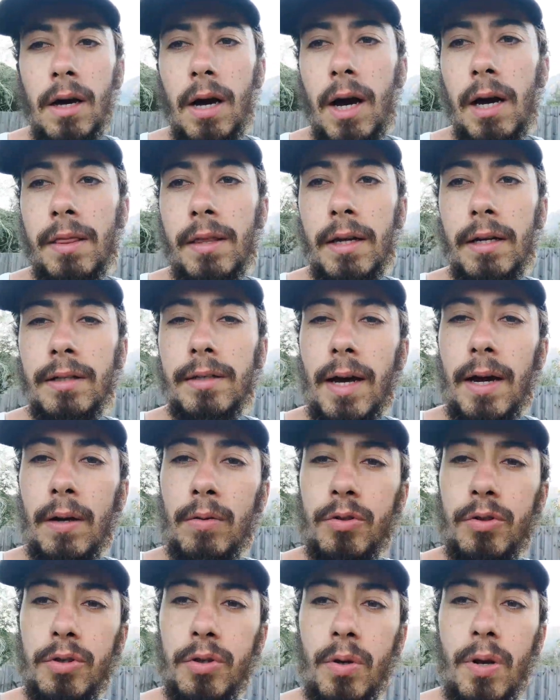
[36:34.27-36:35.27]
and then
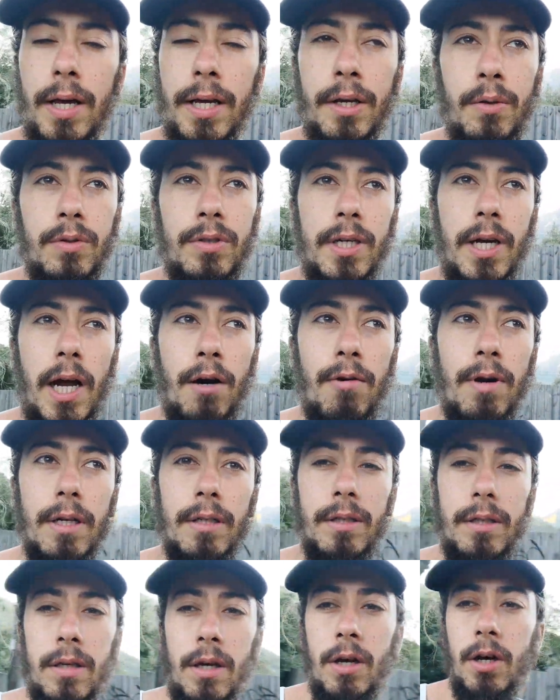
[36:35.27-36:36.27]
down to Lake Gutierrez